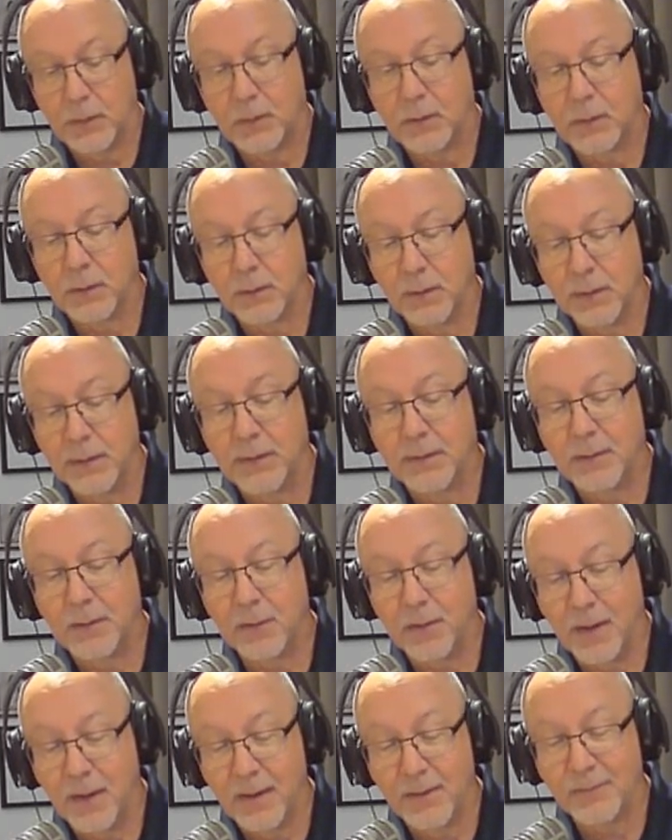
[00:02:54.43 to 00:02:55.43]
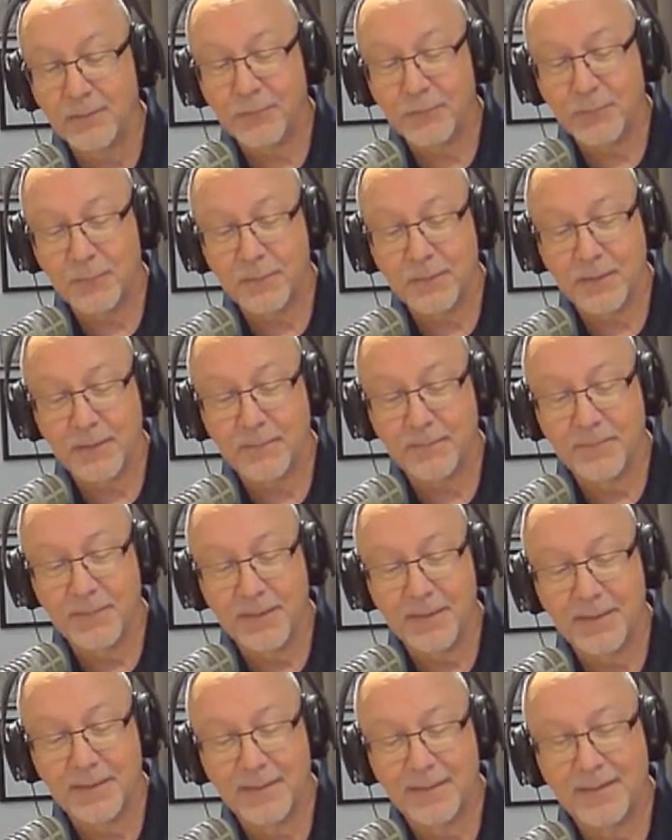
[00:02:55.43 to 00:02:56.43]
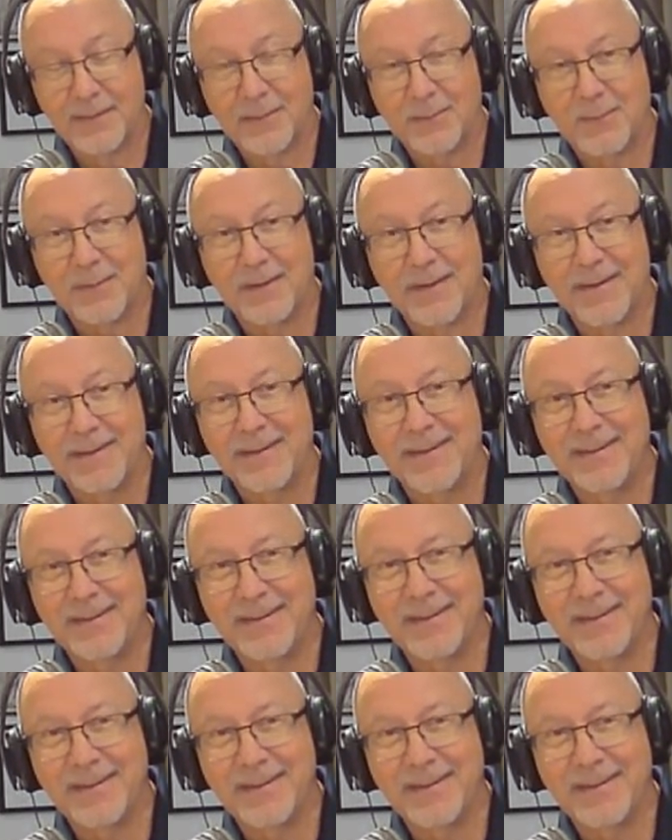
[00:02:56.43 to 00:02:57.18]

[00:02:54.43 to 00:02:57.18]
clean their house for them. Okay.